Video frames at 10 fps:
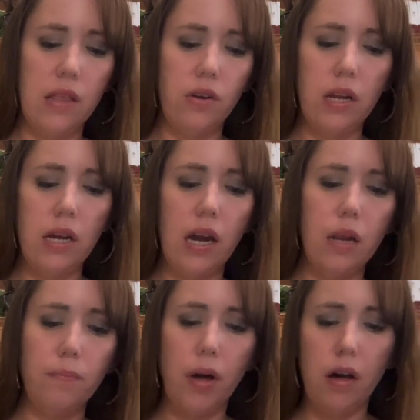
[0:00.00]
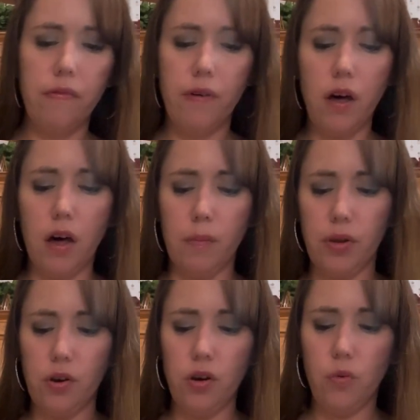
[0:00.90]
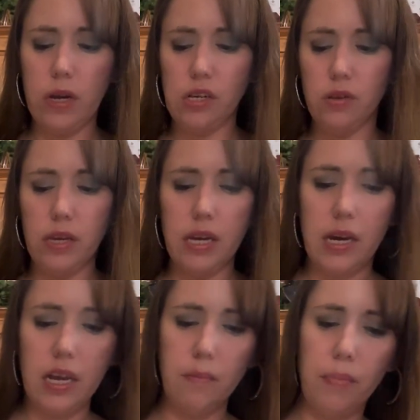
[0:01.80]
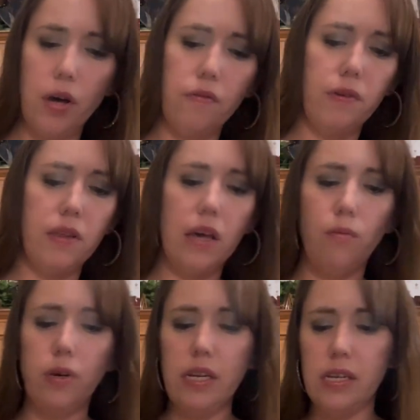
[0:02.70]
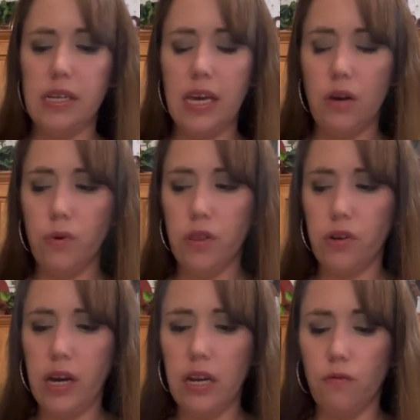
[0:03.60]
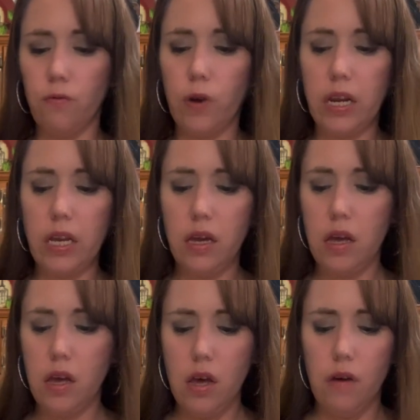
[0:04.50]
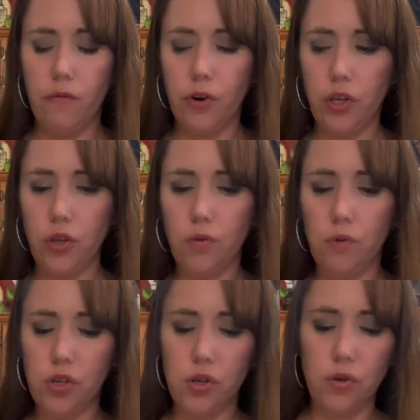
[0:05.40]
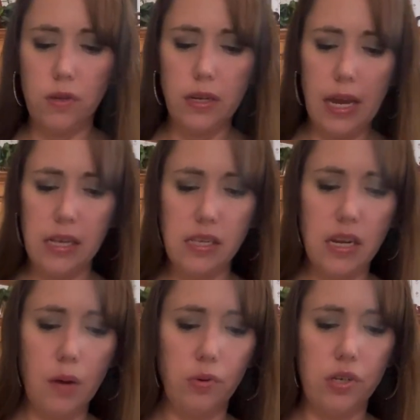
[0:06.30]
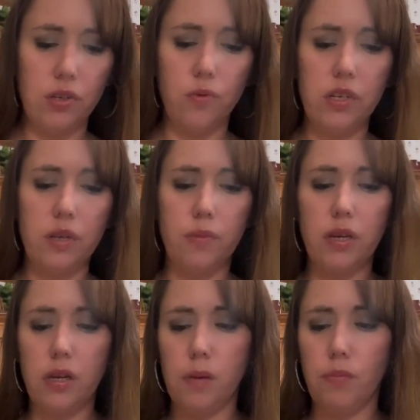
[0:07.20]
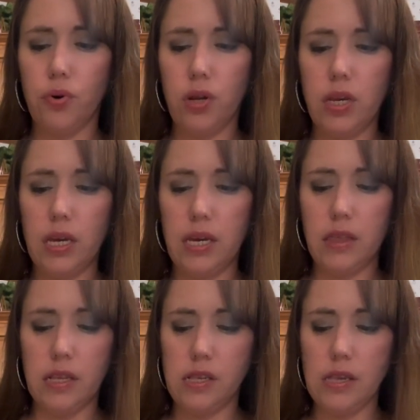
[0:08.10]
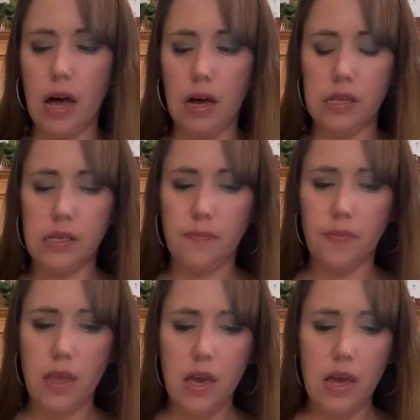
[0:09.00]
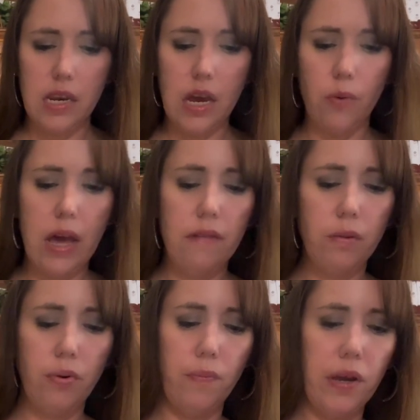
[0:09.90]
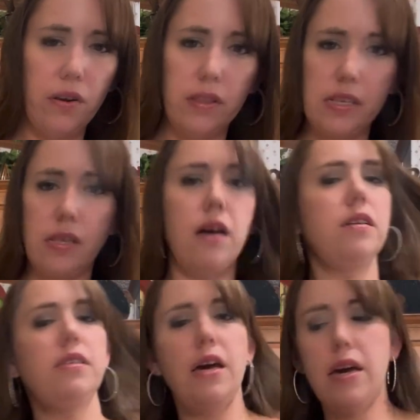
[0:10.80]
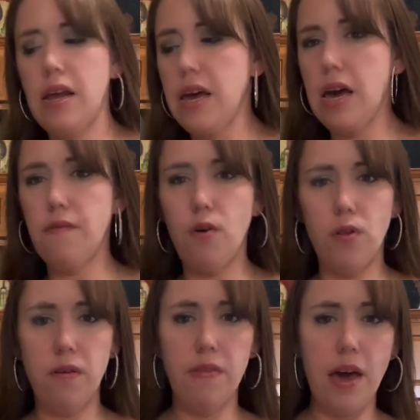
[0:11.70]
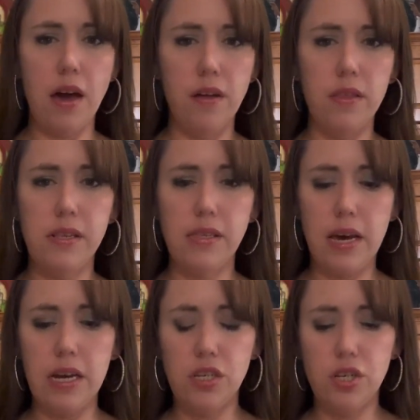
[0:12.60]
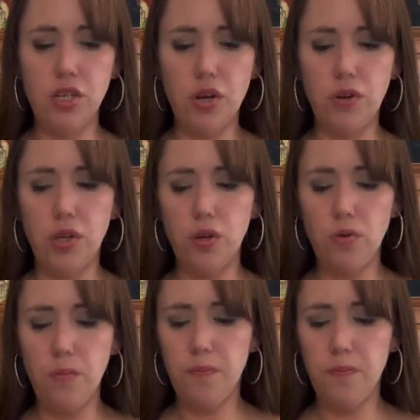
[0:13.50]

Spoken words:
they're going to kind of puff up. You're going to wait till they get kind of puffy, and that will indicate when they're kind of ready for you to do the next step, which is going to be putting in the sauce. Now, we haven't prepared the sauce yet. I have all of that on this side to show you